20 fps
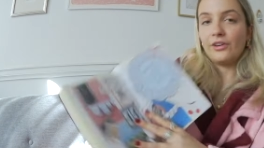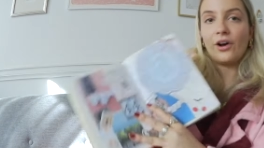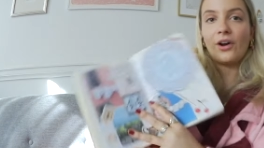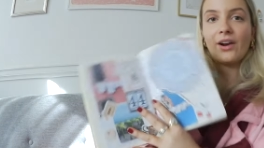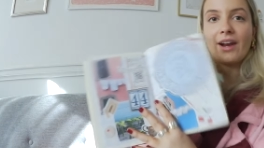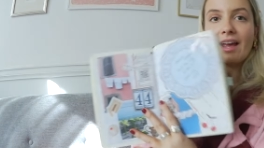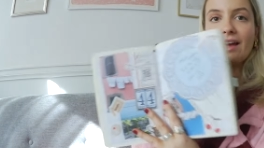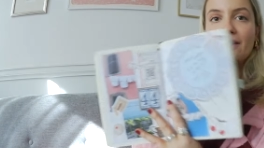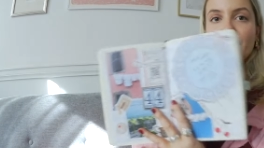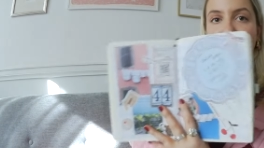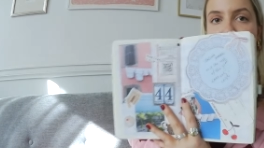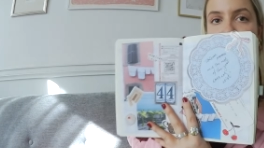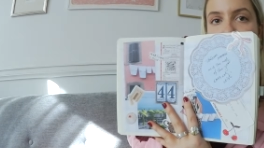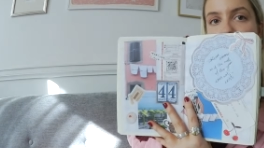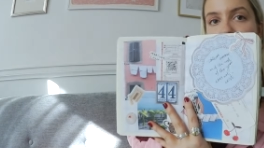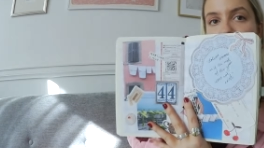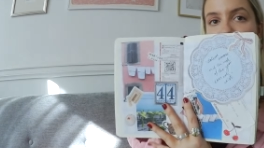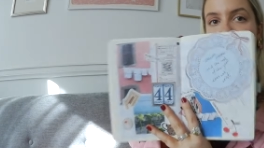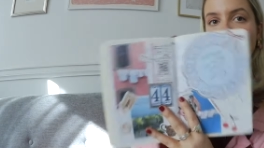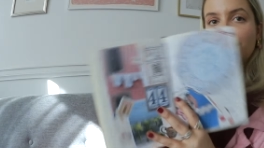Not every
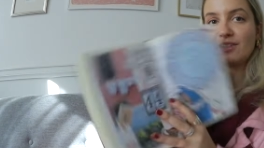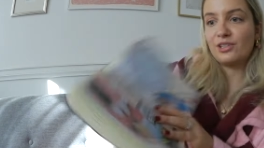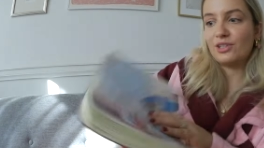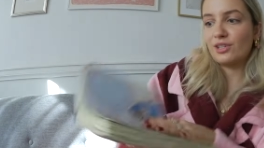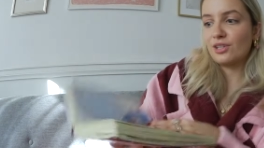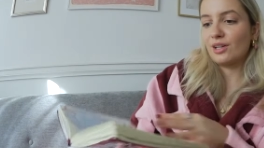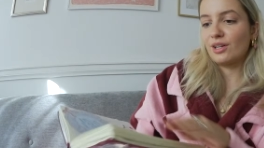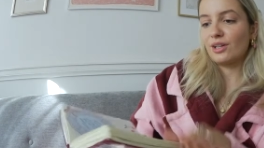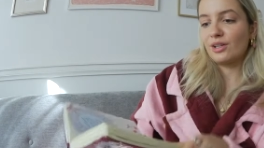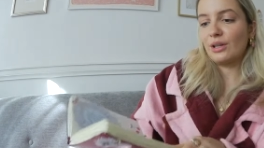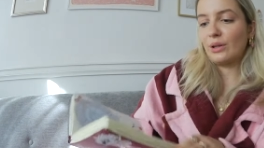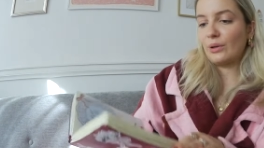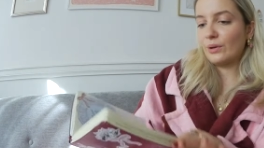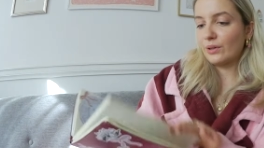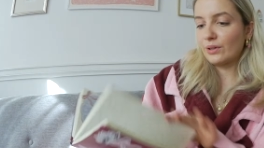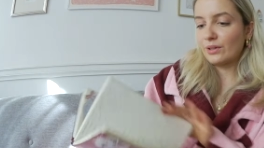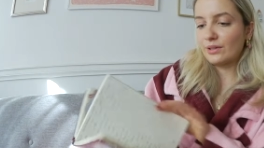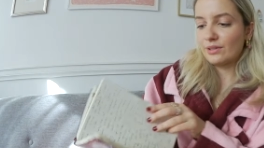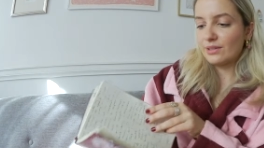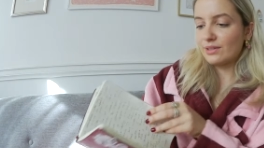page
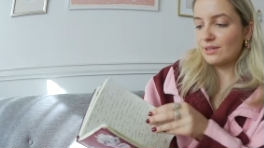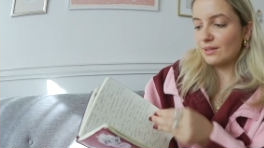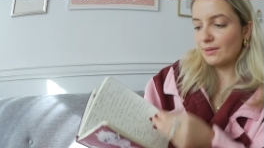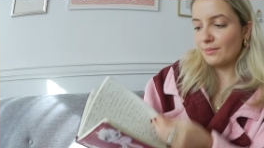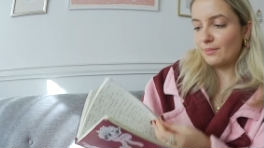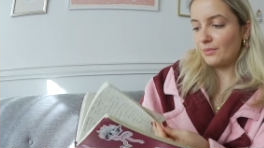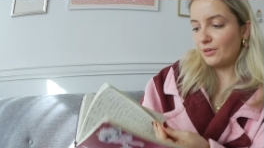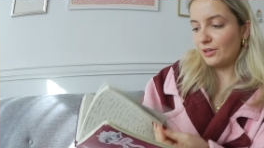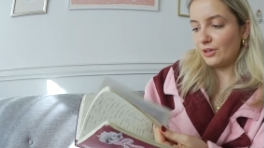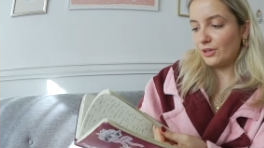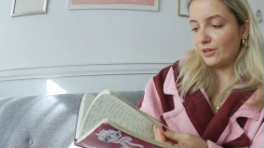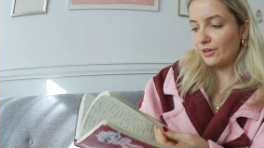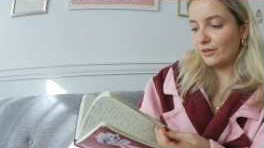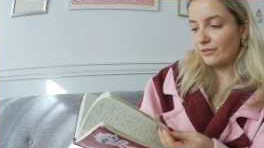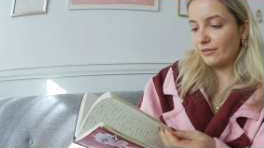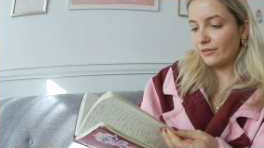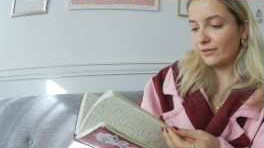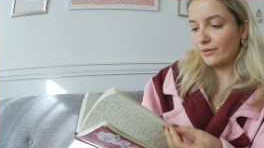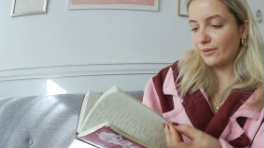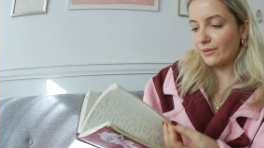looks
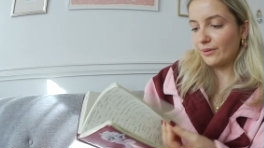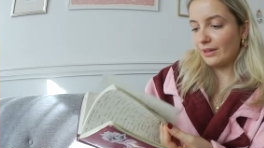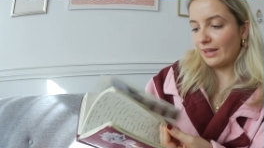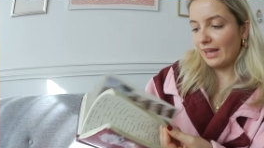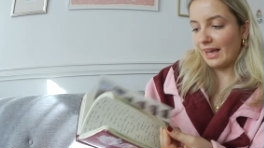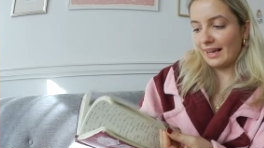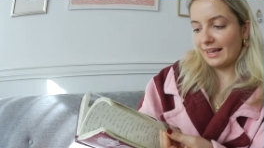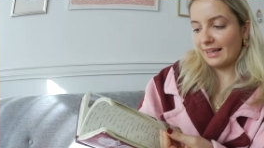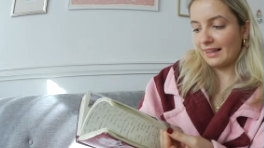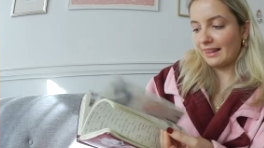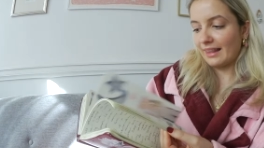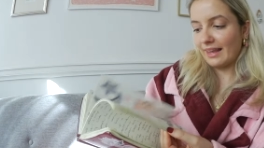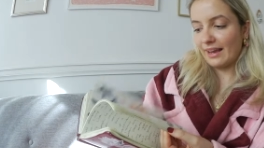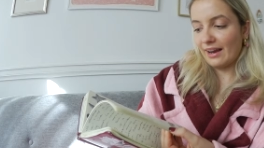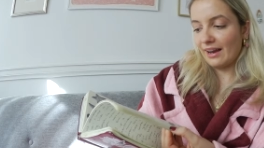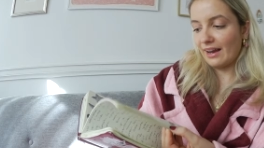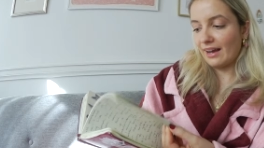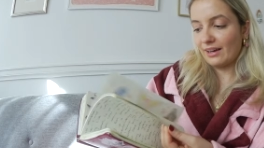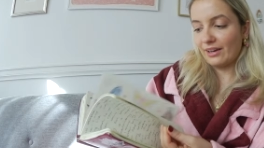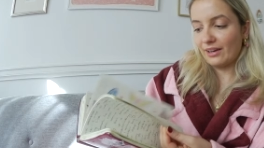beautiful, like
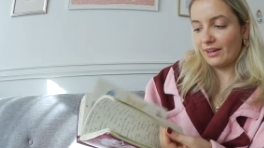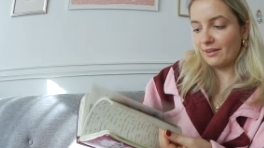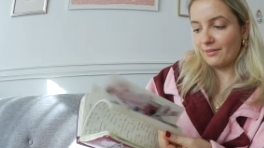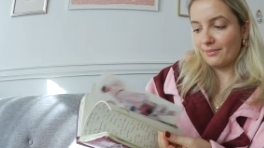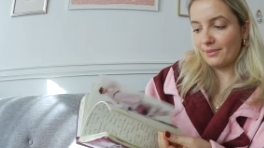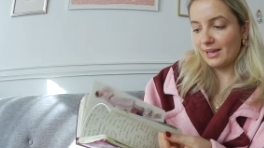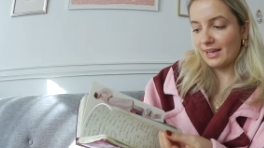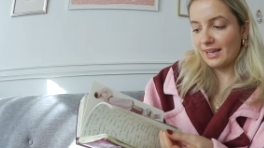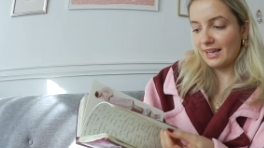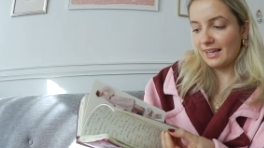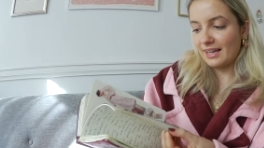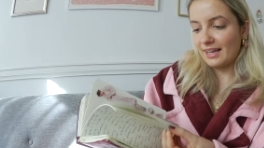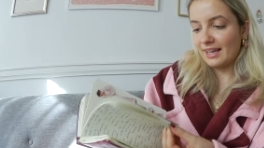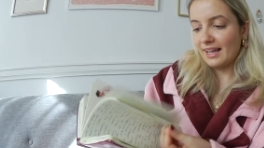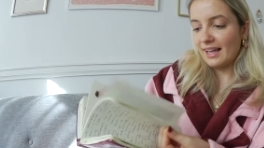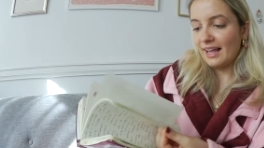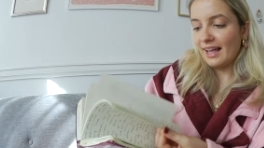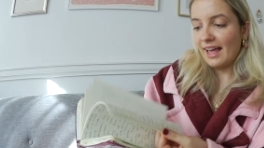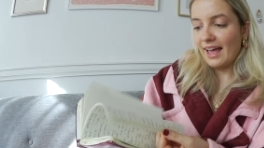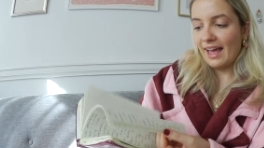there are gonna be
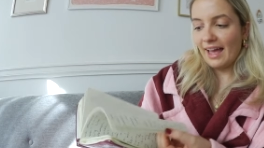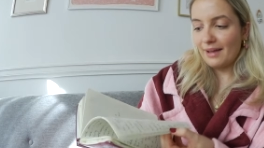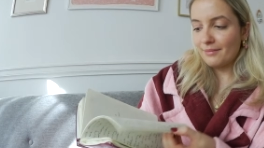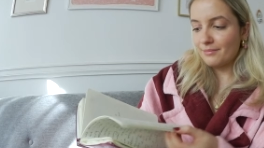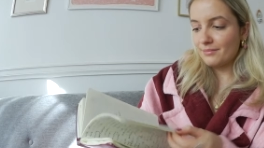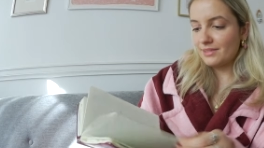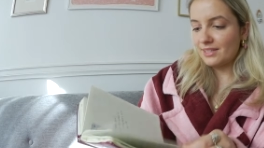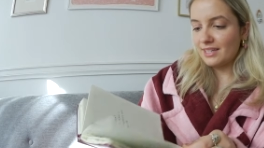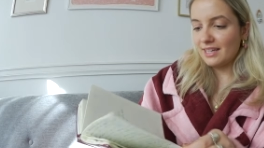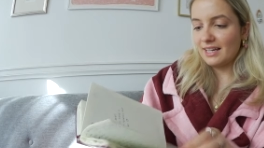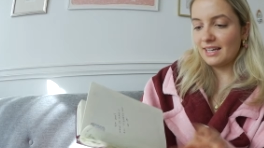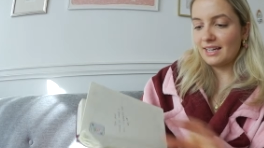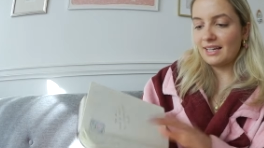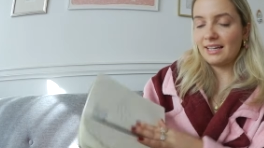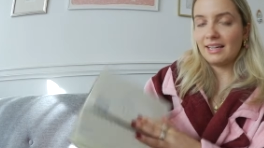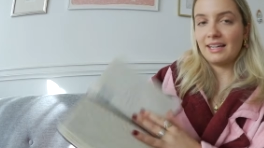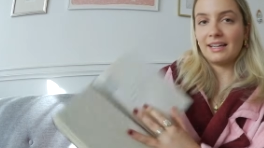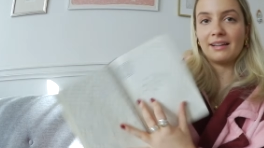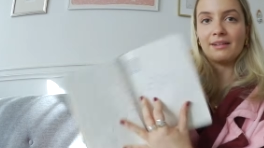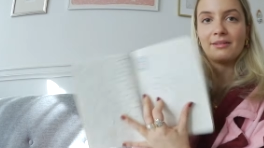
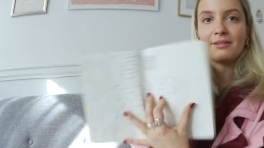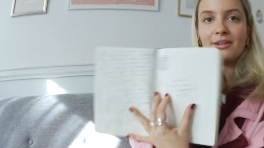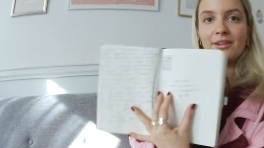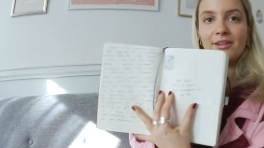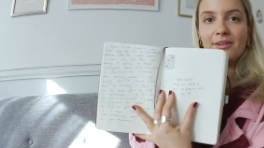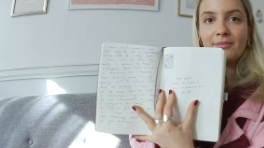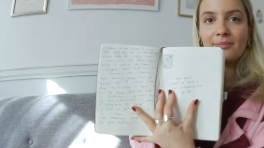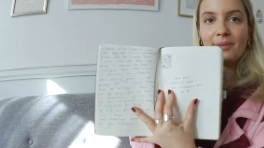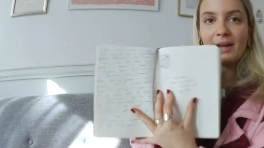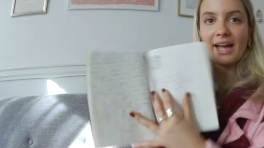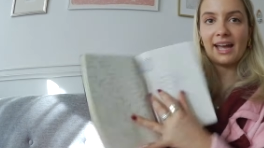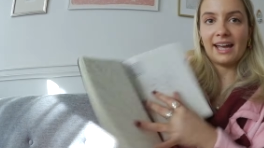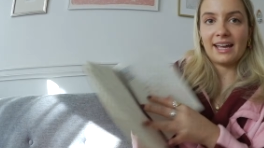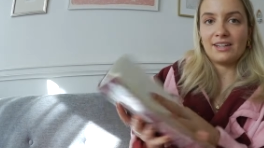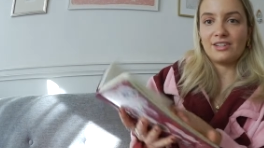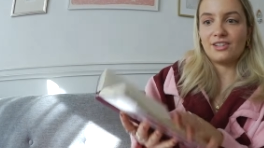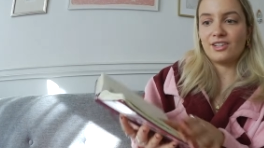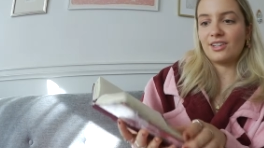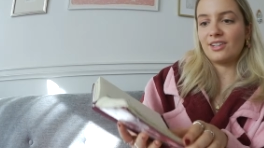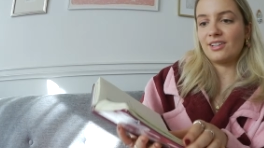empty
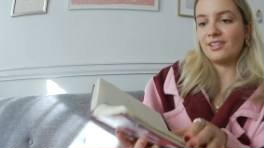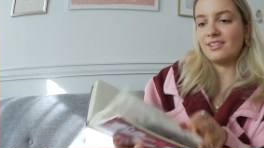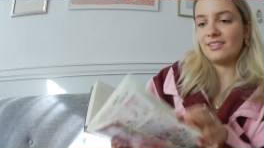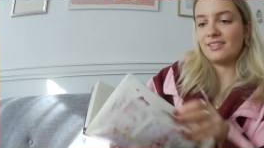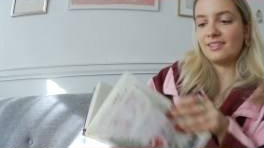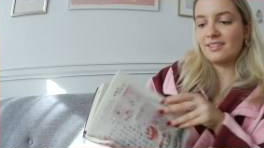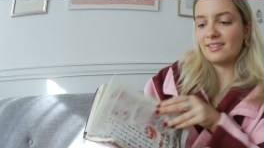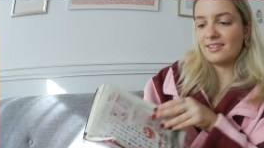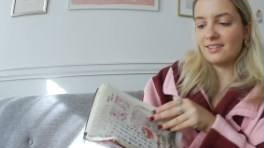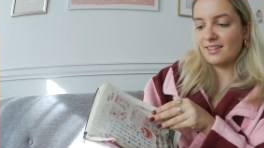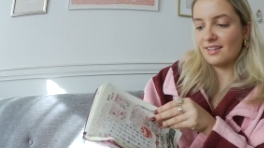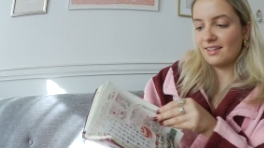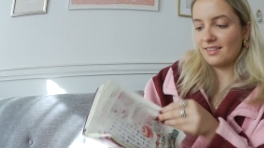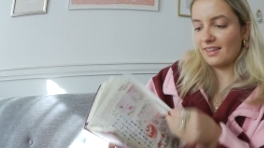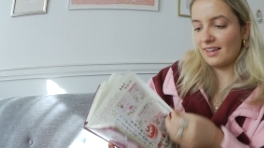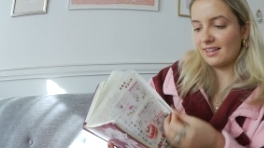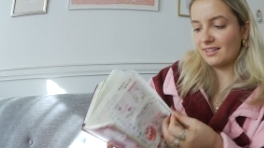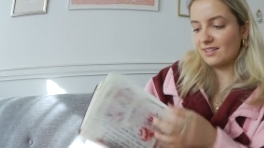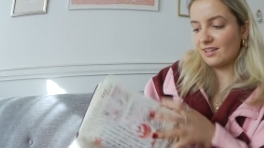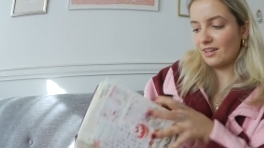pages
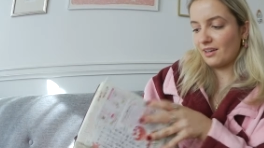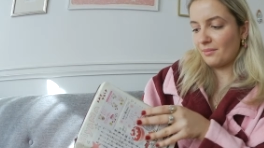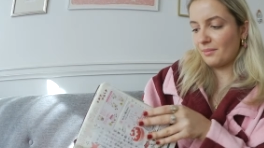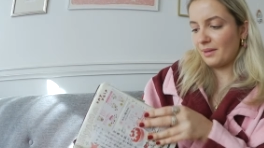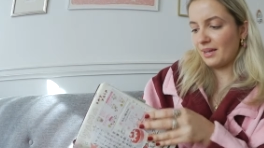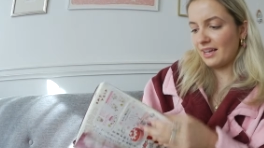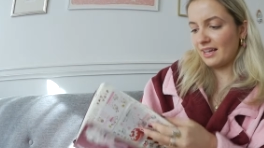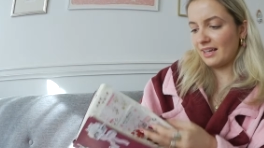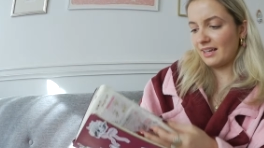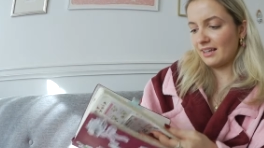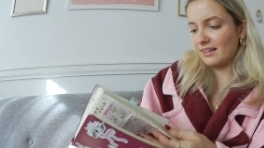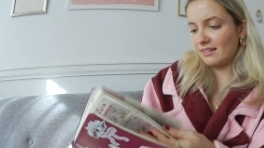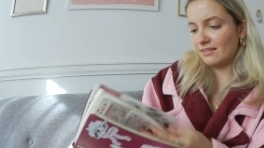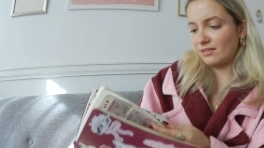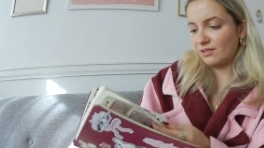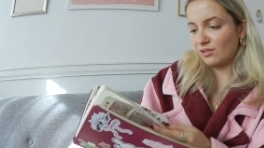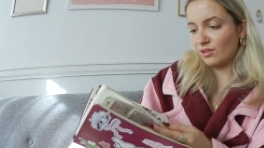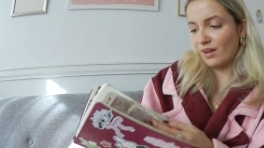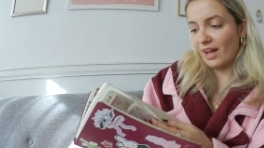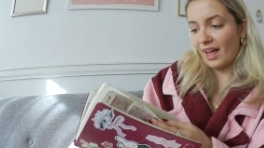there's going to be
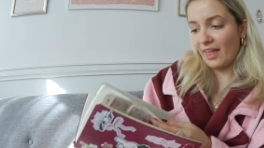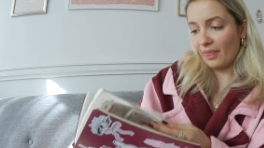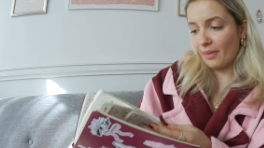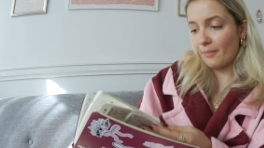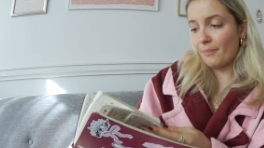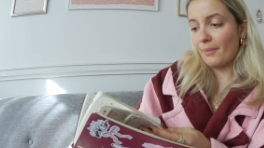oh at the